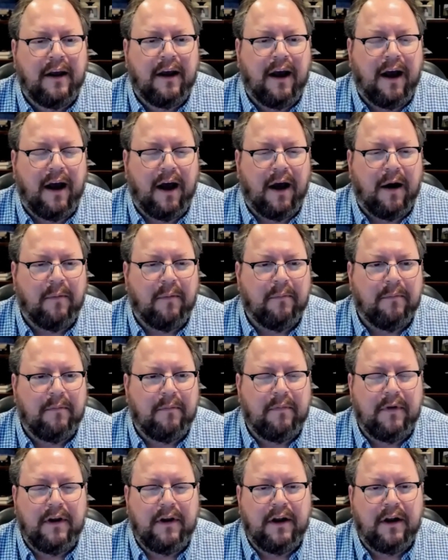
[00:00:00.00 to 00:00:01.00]

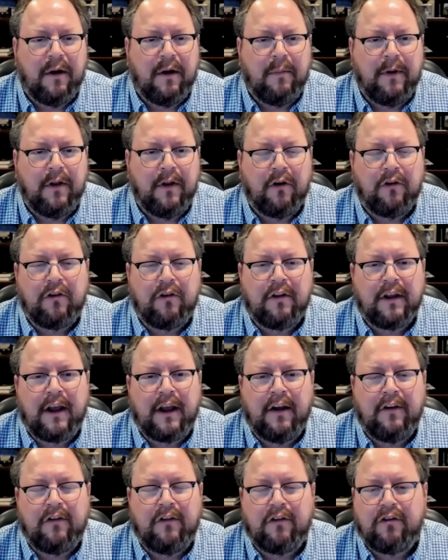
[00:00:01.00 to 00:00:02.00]
I mean, those are the
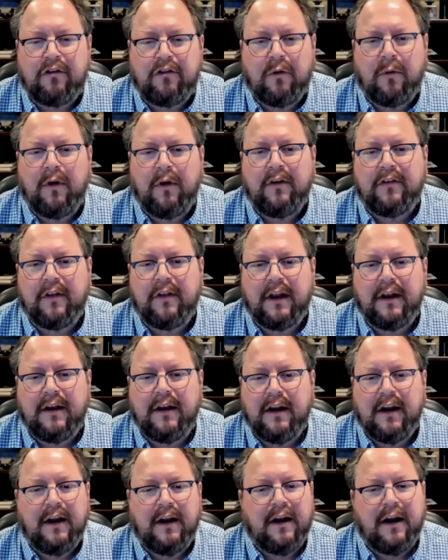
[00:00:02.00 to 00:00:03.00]
kinds of stories that
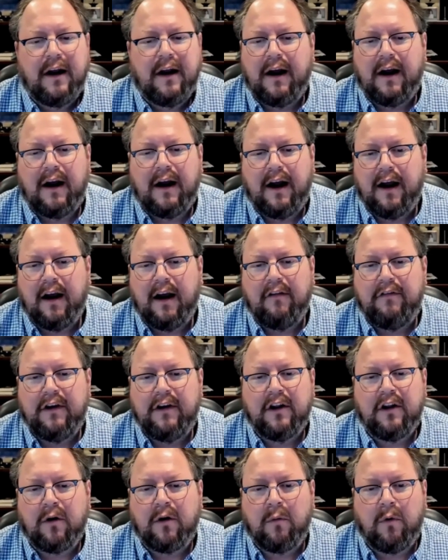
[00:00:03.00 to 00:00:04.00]
I
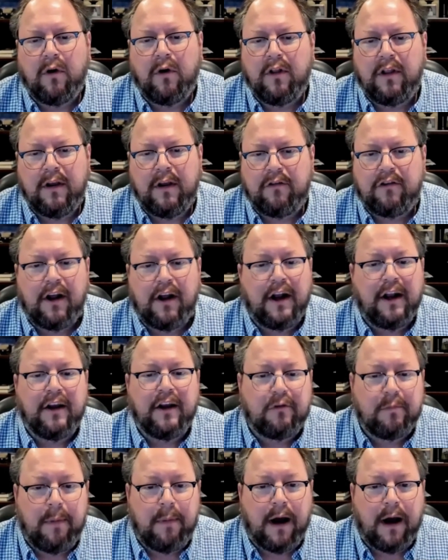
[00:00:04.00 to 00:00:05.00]
feel are worthy of shining
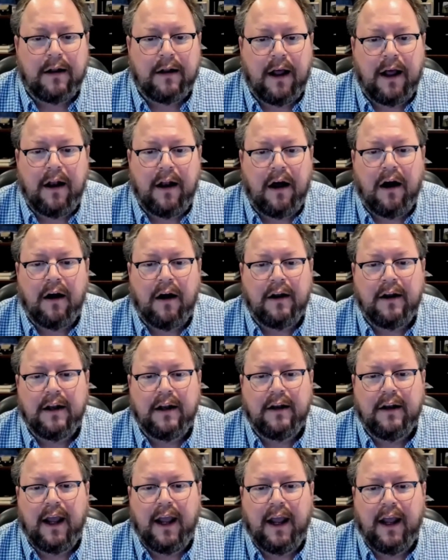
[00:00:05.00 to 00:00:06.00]
a spotlight on
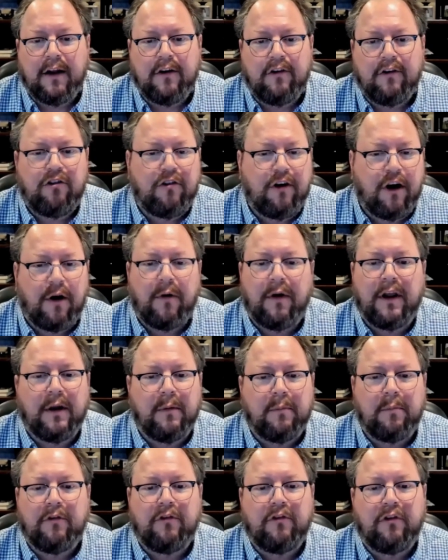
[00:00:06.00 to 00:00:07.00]
and sharing
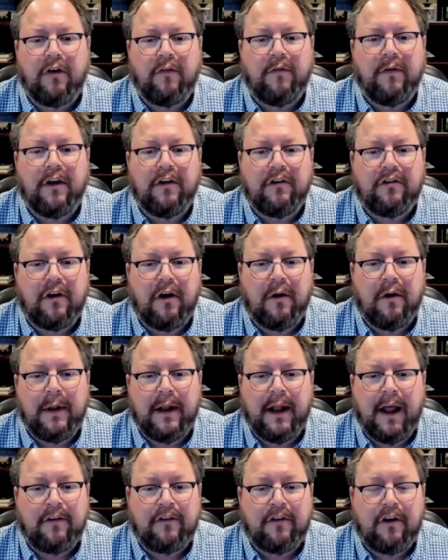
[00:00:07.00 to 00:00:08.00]
and preserving. So, I
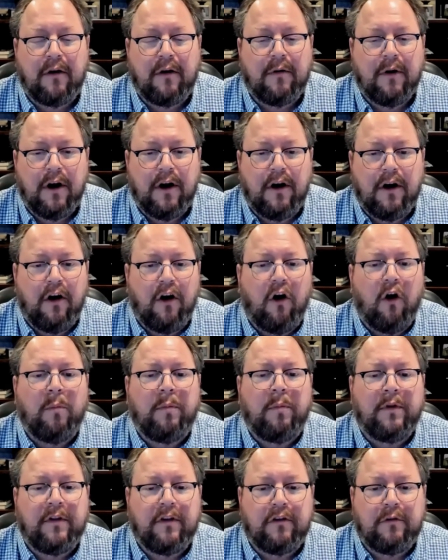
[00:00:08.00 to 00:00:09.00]
mean, that's our
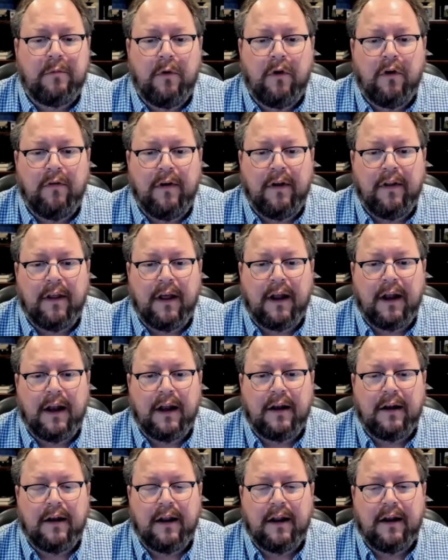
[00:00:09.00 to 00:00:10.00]
hope with this movie, that
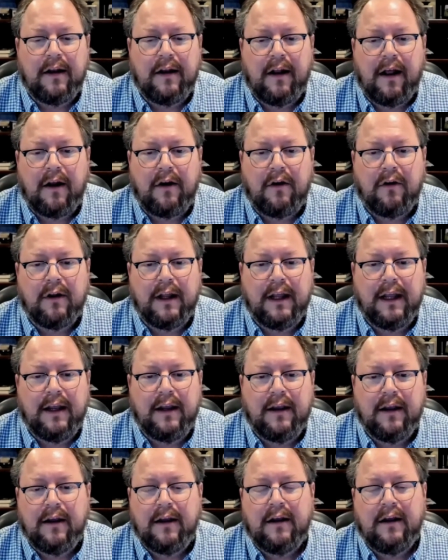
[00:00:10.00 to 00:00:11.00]
it not only